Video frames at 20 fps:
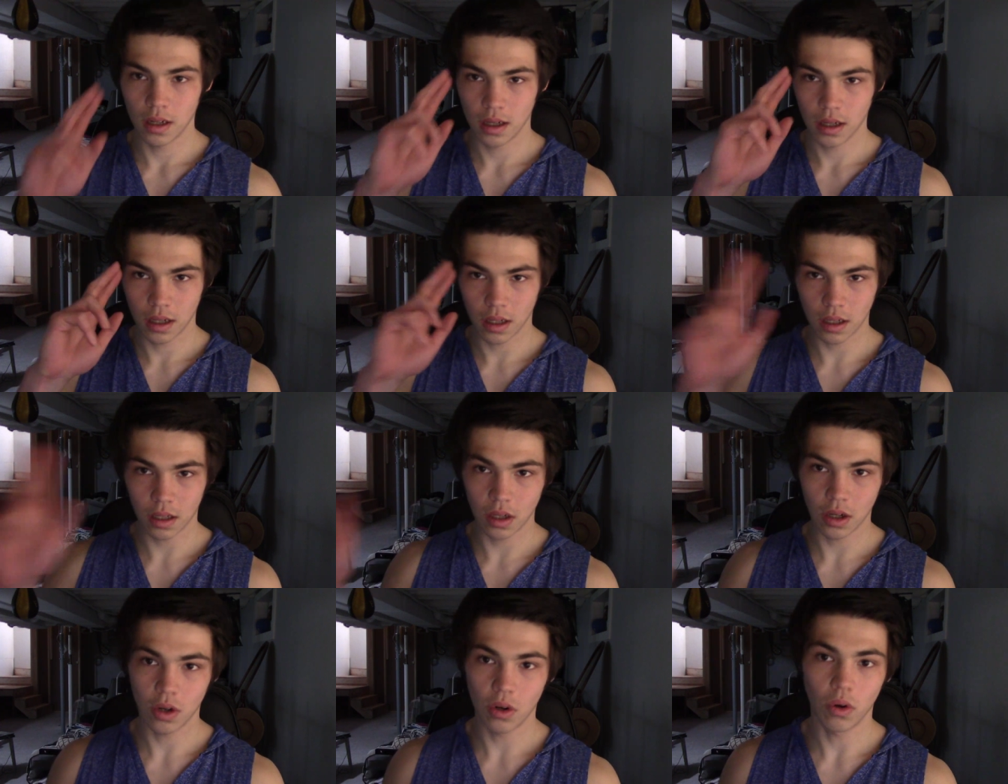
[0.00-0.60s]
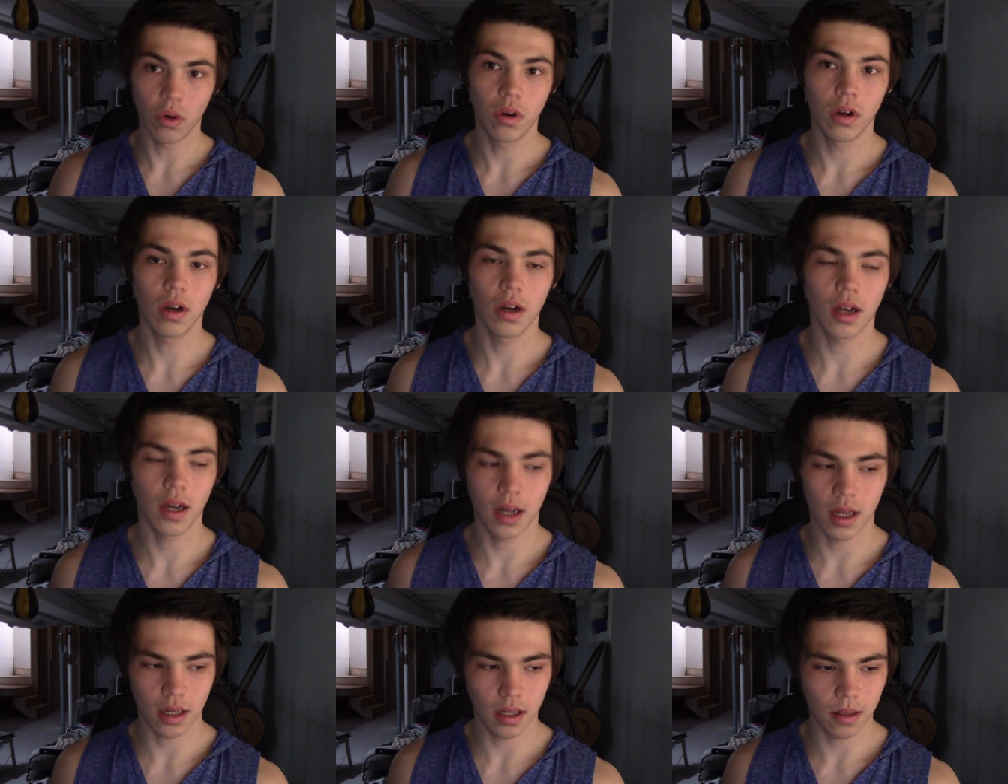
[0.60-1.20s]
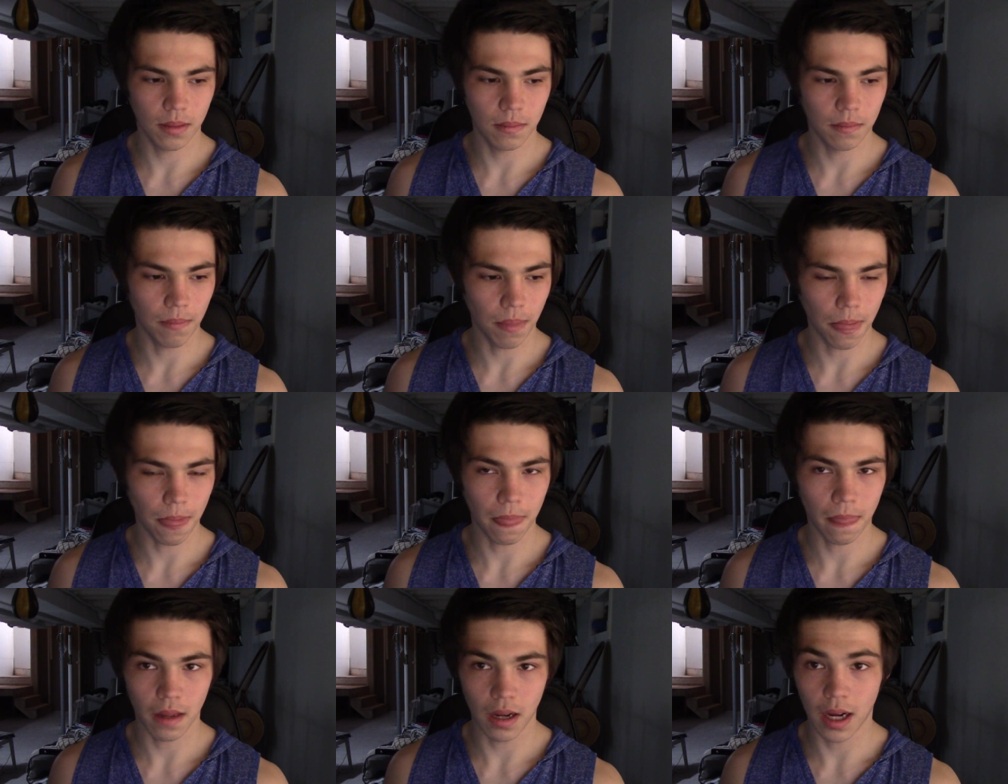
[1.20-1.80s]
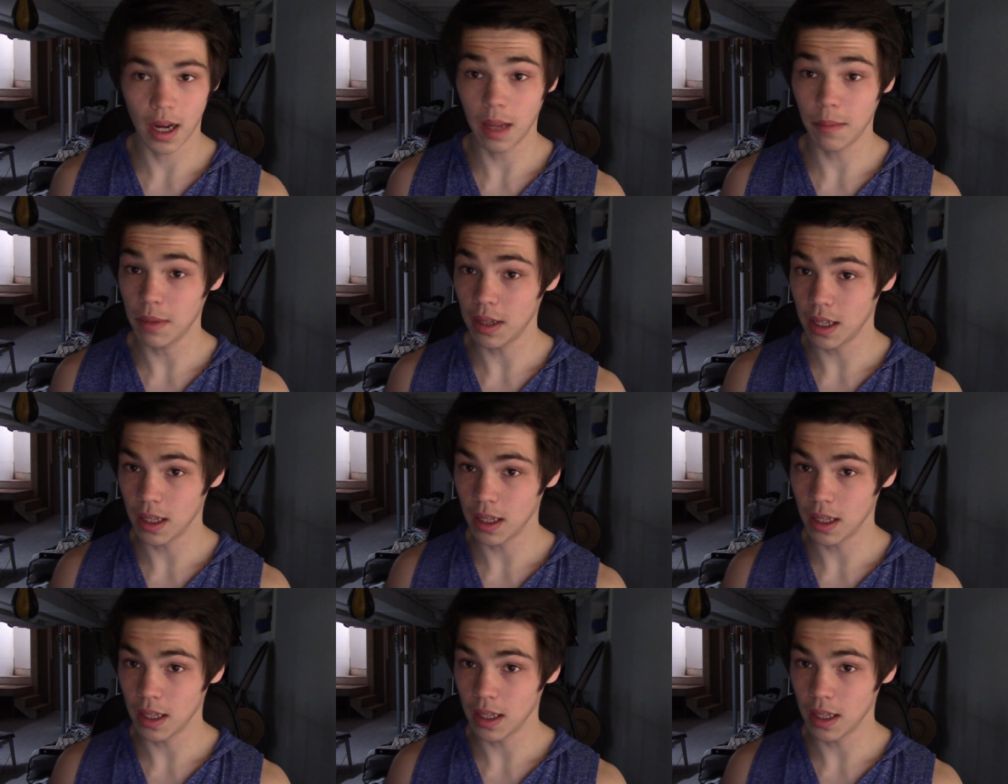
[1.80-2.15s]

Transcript: Hello, um, I'm